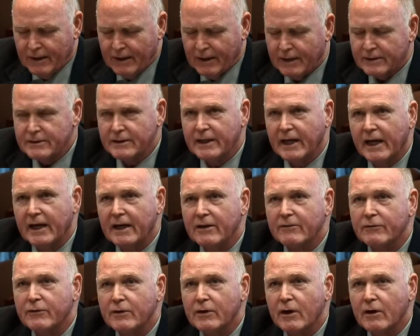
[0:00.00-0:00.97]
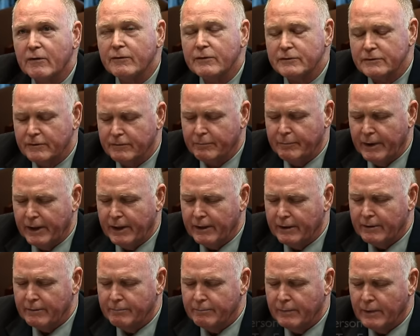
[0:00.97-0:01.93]
As a candidate for the office of
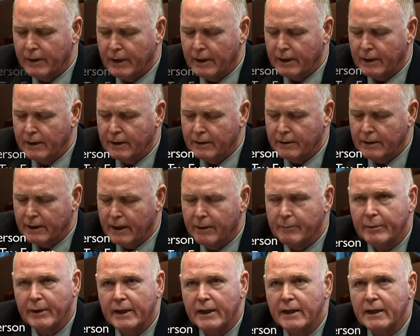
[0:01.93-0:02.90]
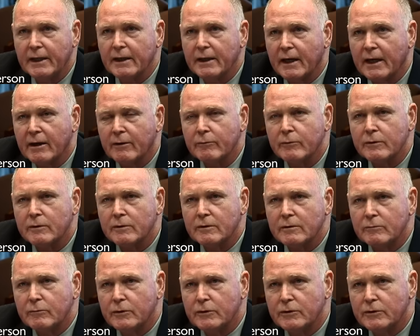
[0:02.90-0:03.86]
mayor, campaigning out
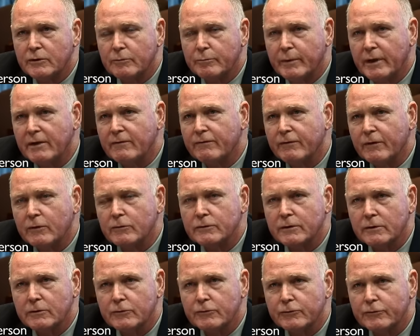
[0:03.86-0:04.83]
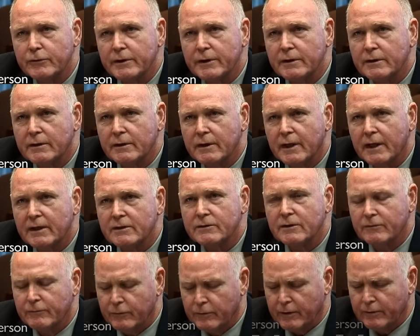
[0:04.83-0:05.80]
when you meet folks on the street and
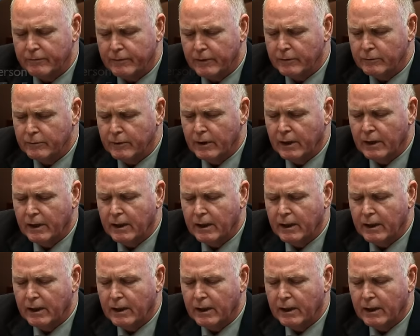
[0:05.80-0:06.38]
asking for their vote,